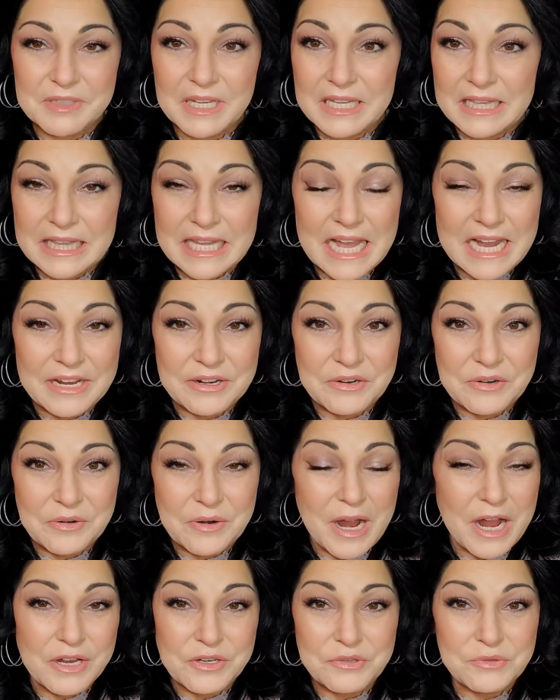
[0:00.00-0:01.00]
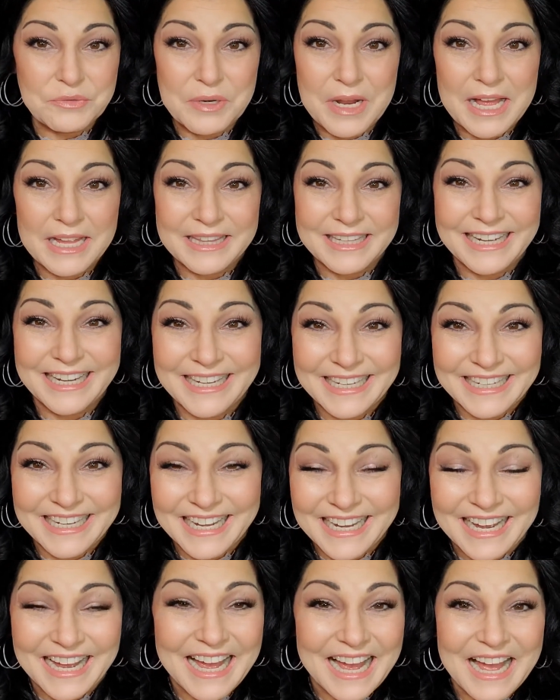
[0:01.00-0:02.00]
liner, I do not like.
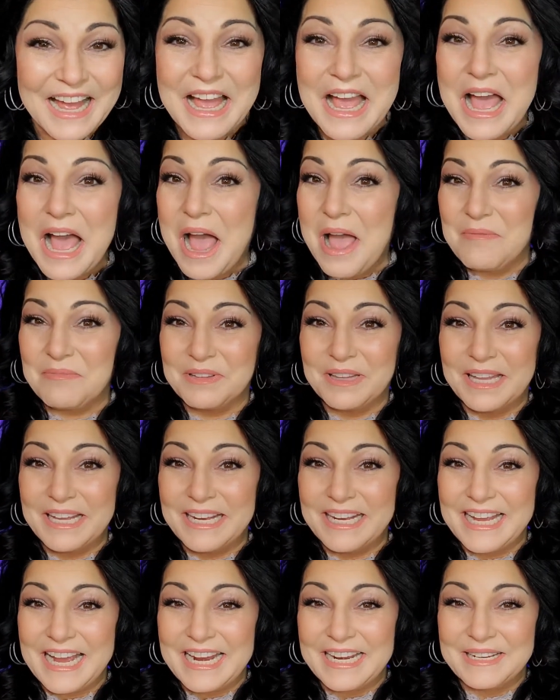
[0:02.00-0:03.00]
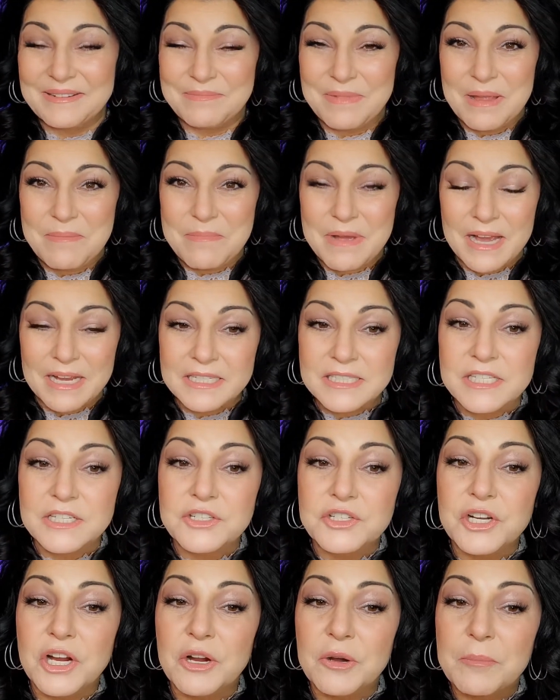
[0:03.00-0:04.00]
I'm glad I got it in my
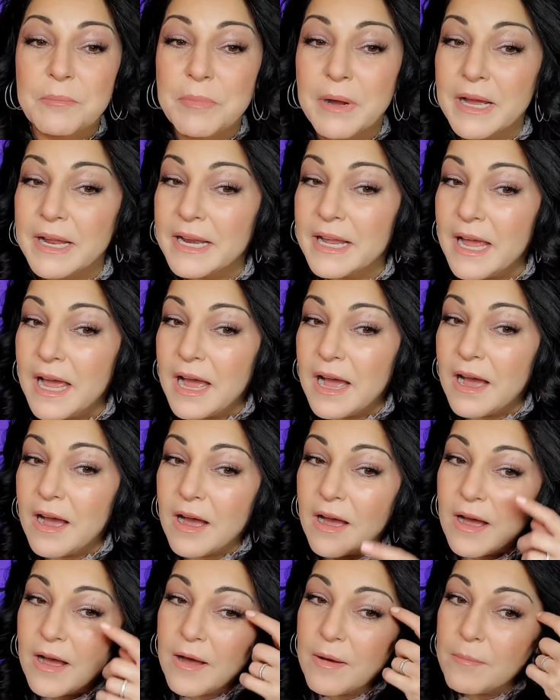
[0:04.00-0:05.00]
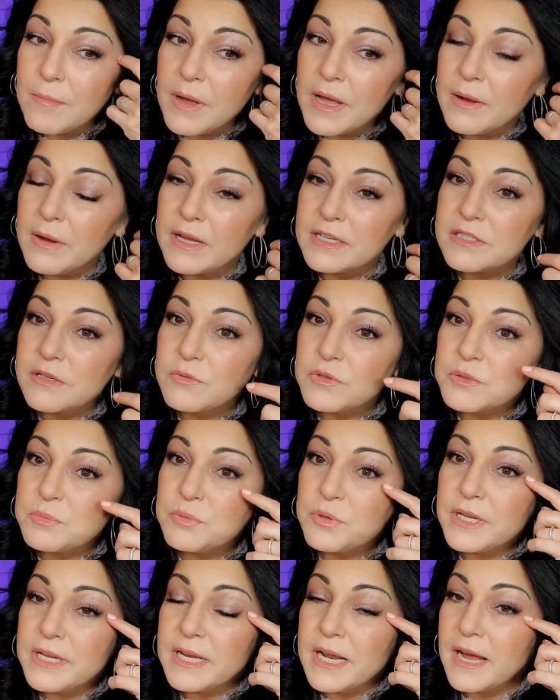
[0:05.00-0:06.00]
BoxyCharm, but as I was
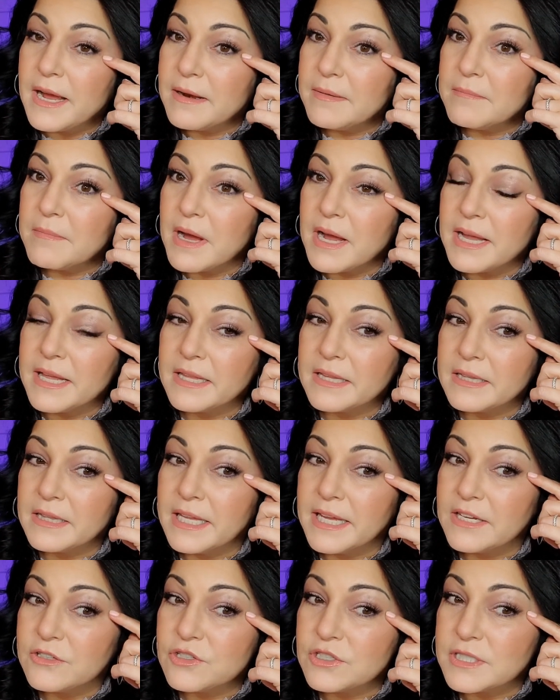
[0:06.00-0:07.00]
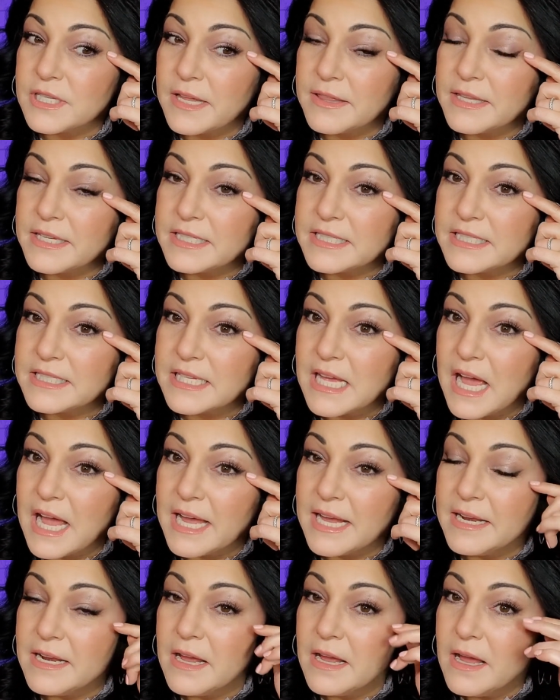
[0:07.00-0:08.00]
putting on my lashes on this
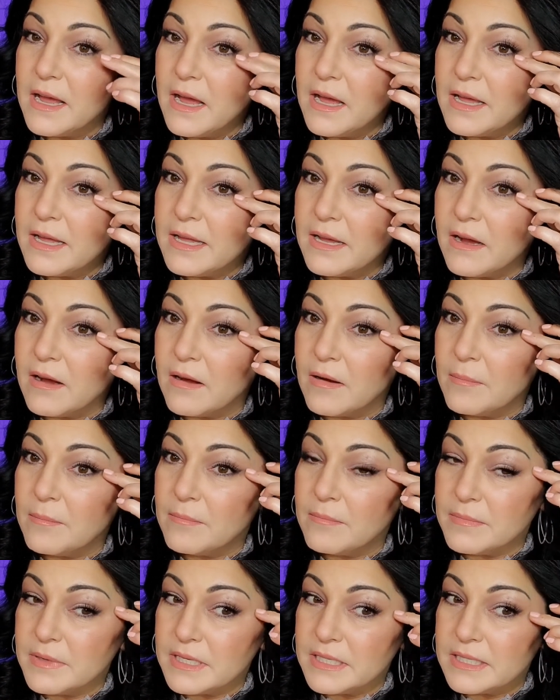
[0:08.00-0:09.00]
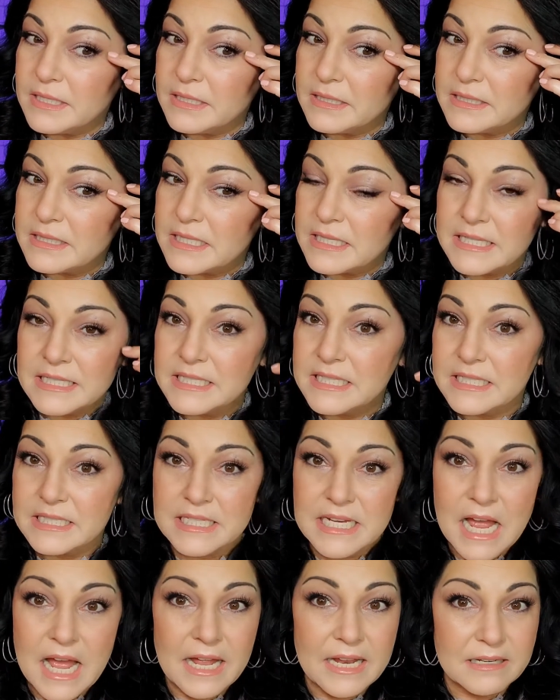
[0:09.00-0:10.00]
side, it
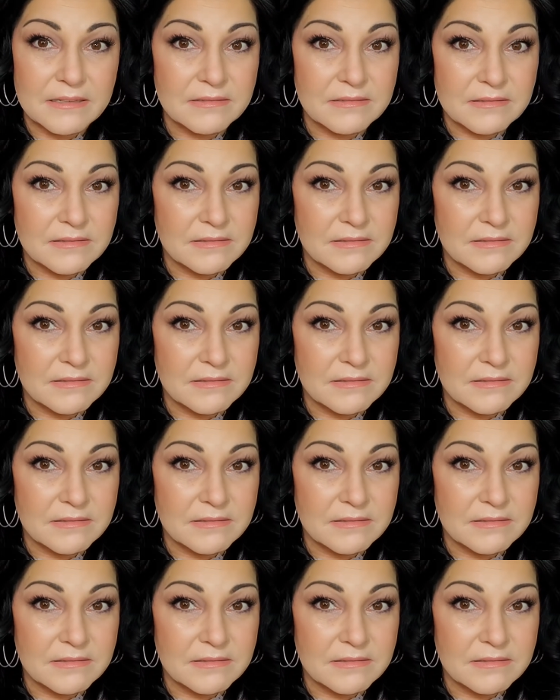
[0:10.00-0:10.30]
does not